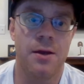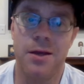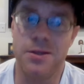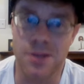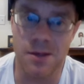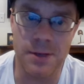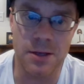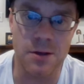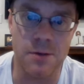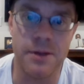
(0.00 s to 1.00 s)
he's going to be
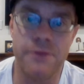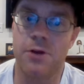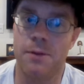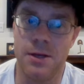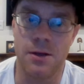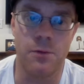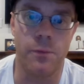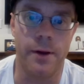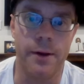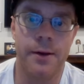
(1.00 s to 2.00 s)
a good
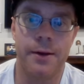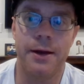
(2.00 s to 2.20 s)
one.